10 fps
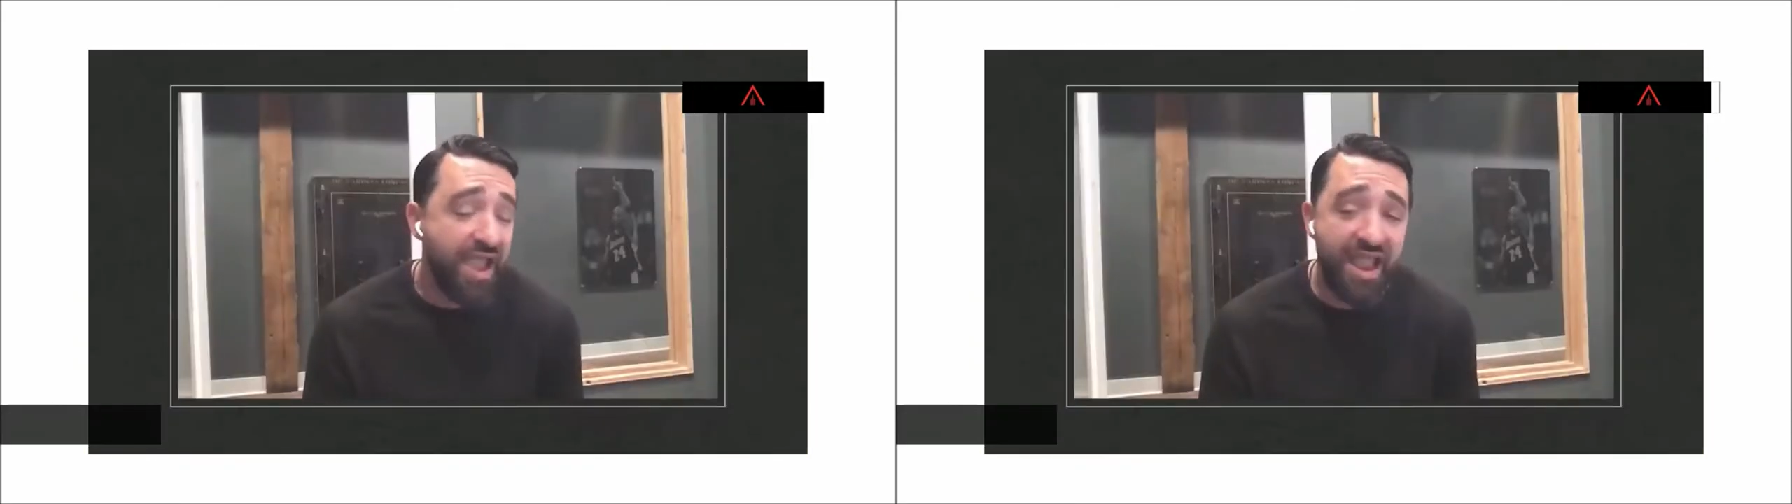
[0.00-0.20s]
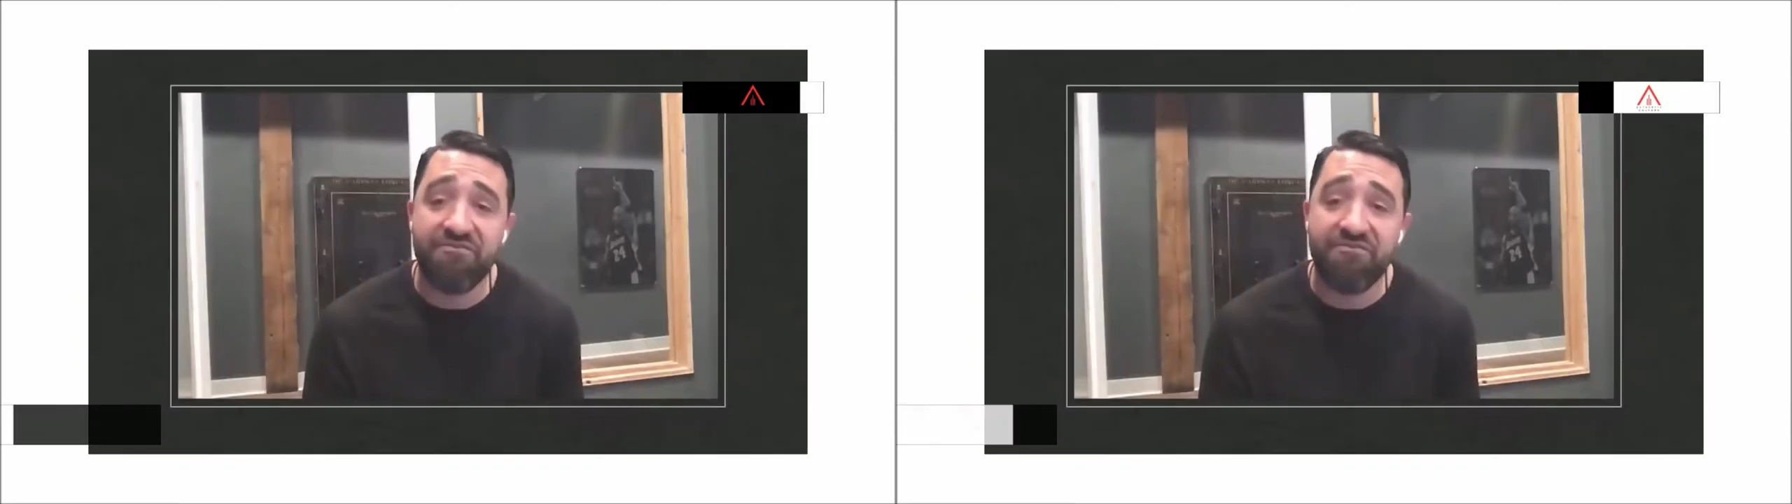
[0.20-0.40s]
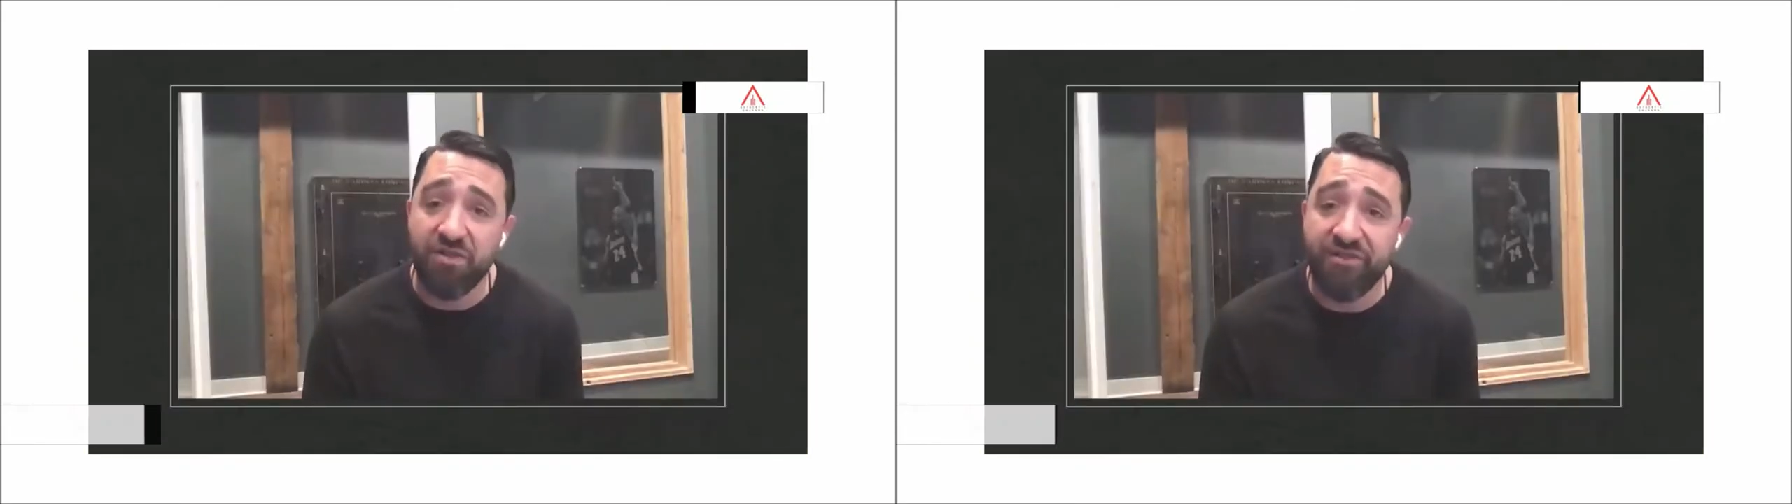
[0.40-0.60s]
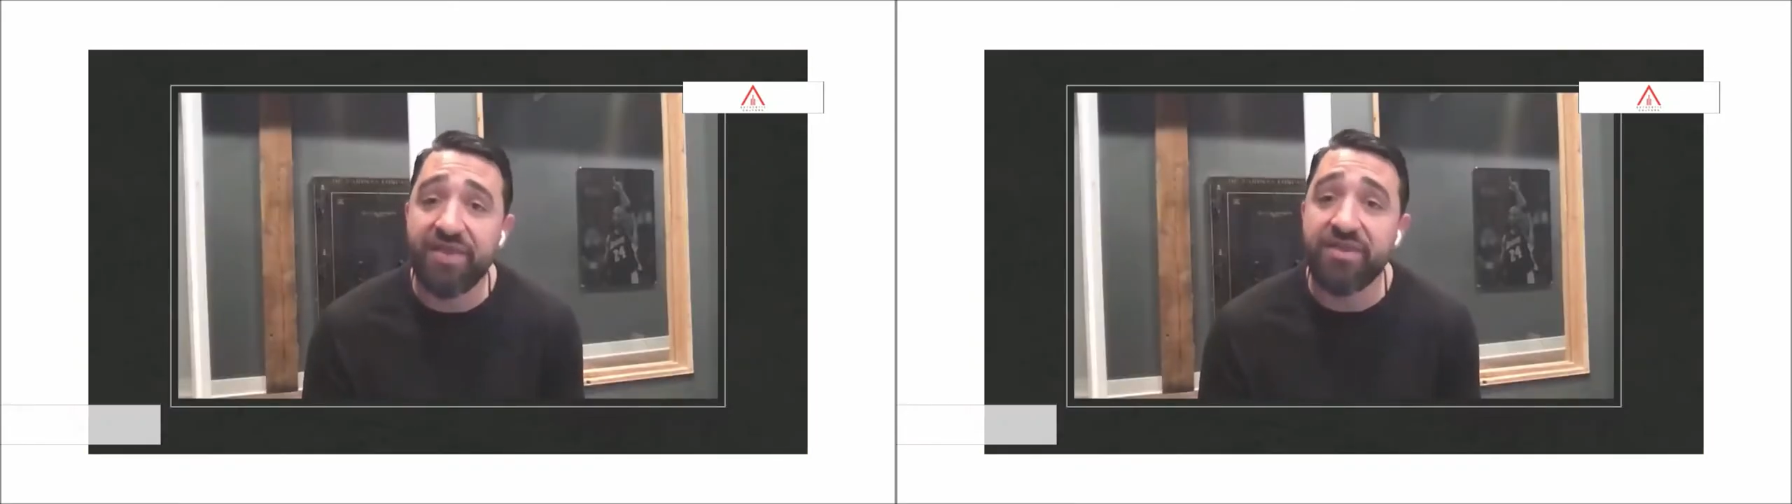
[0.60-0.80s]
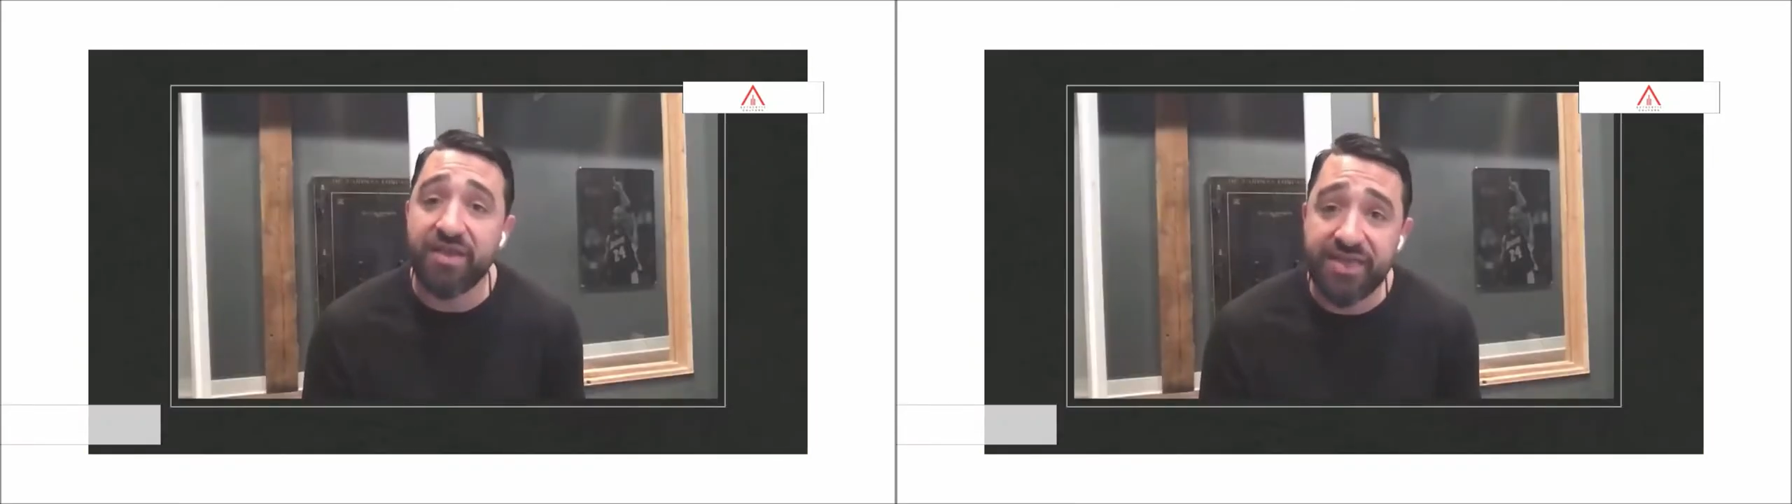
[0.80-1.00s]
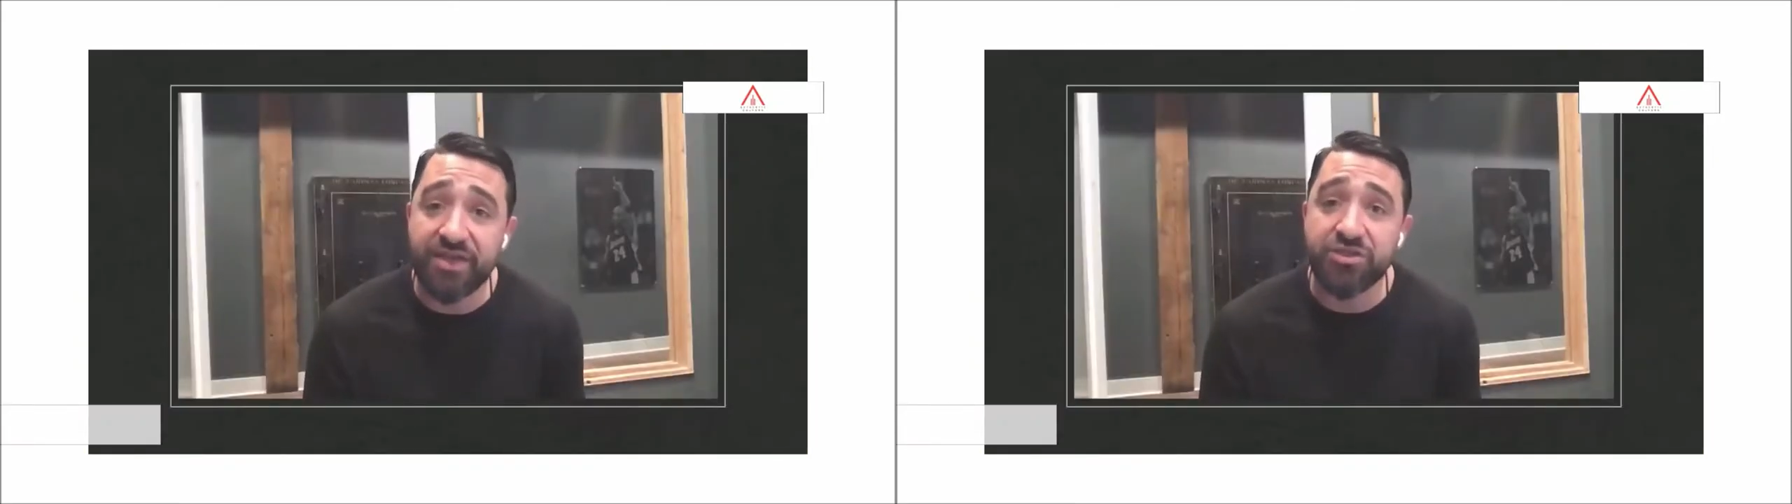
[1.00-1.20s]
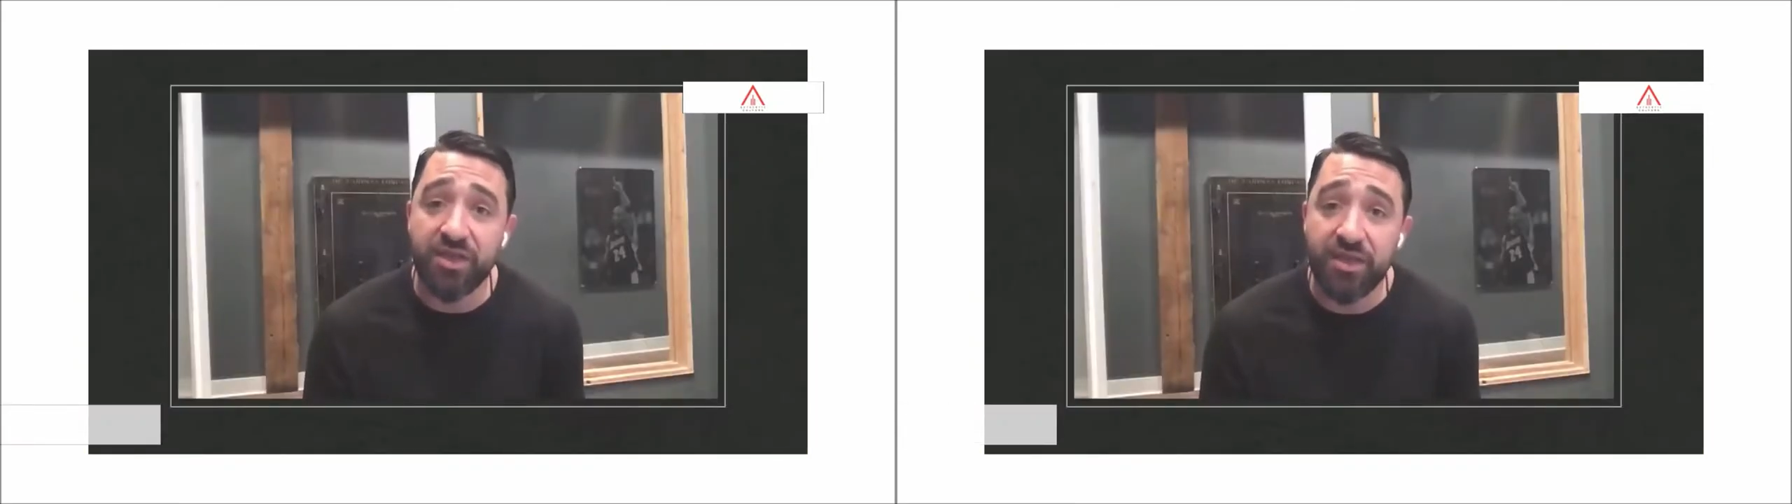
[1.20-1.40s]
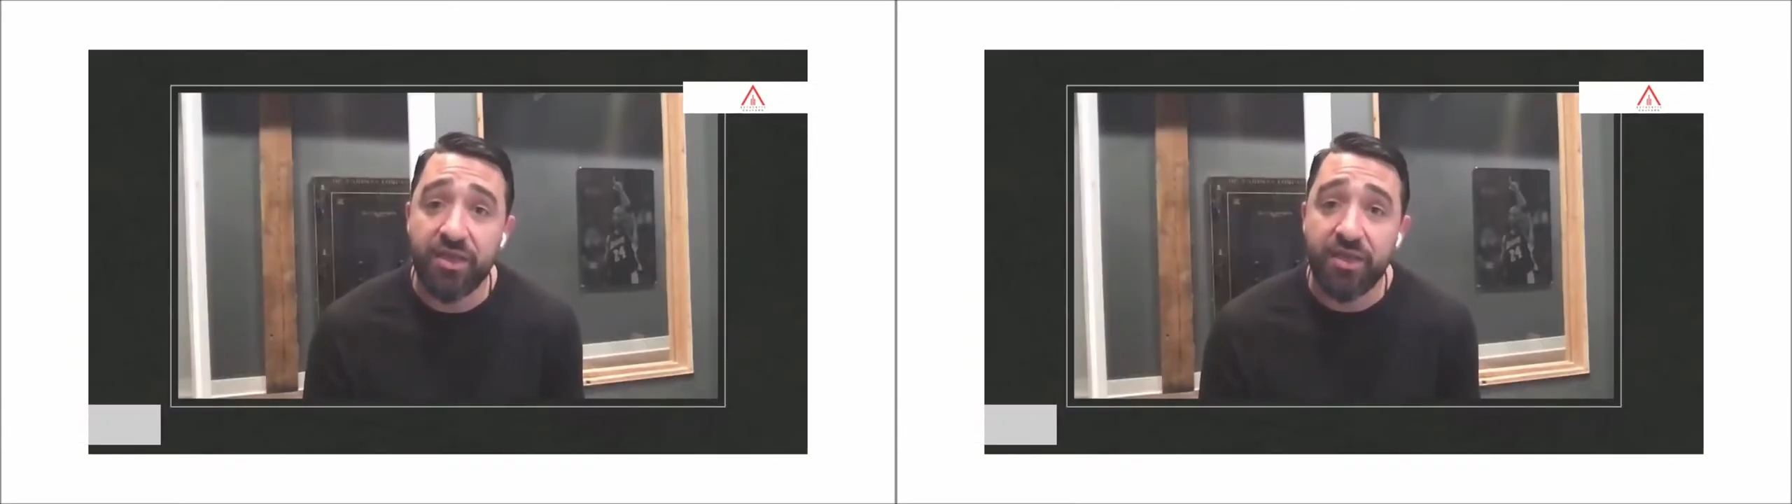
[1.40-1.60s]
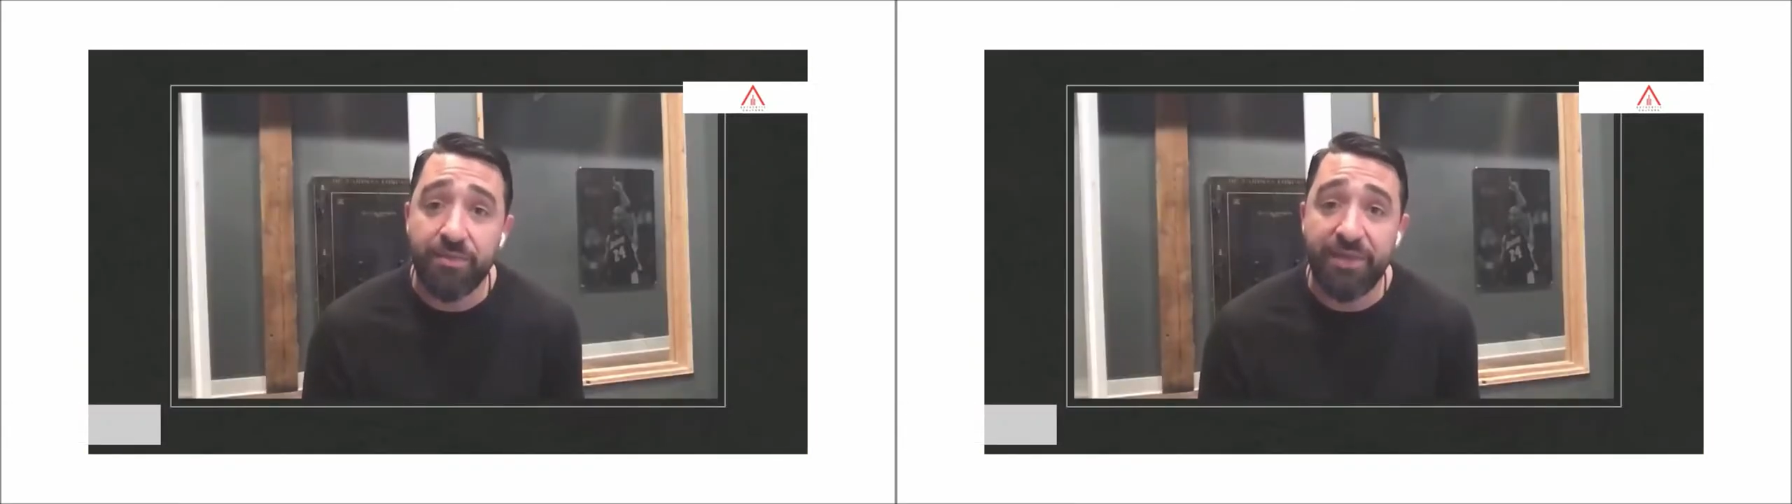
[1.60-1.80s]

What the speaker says: handful of athletes actually